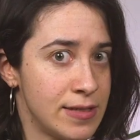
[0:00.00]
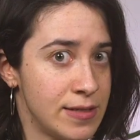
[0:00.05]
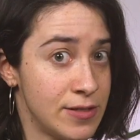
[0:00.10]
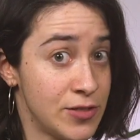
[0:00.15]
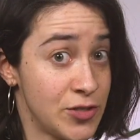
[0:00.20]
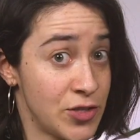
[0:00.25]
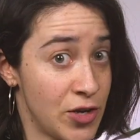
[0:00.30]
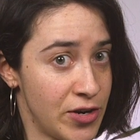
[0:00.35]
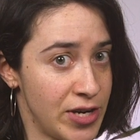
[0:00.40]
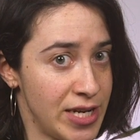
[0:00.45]

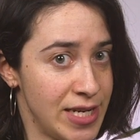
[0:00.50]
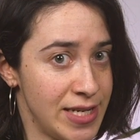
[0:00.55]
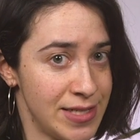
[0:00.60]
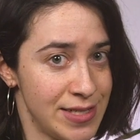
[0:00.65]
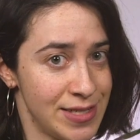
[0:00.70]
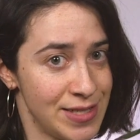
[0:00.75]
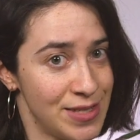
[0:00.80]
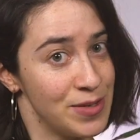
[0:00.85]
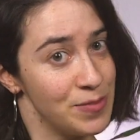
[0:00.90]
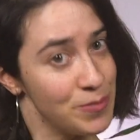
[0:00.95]
Sorry,
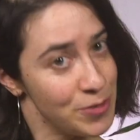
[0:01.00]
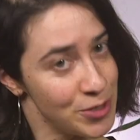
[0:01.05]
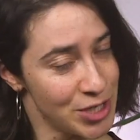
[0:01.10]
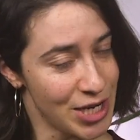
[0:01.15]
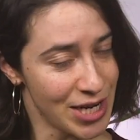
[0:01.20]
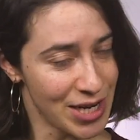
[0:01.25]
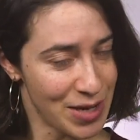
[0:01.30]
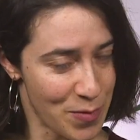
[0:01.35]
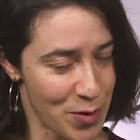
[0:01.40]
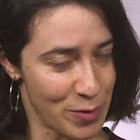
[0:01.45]
we're
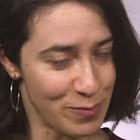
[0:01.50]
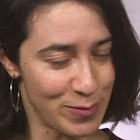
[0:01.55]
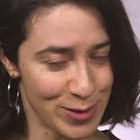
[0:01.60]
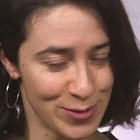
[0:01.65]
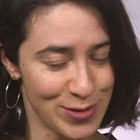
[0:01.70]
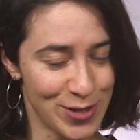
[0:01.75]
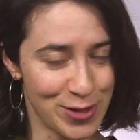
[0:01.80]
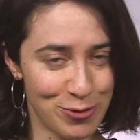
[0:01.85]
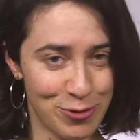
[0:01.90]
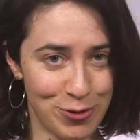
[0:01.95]
talking about
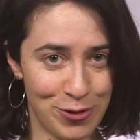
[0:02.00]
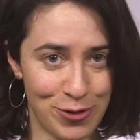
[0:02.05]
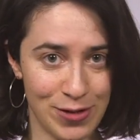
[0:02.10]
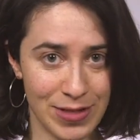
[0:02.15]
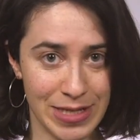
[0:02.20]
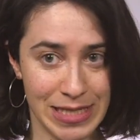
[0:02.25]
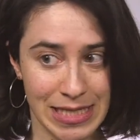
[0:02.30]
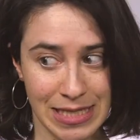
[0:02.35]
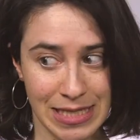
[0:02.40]
birth control.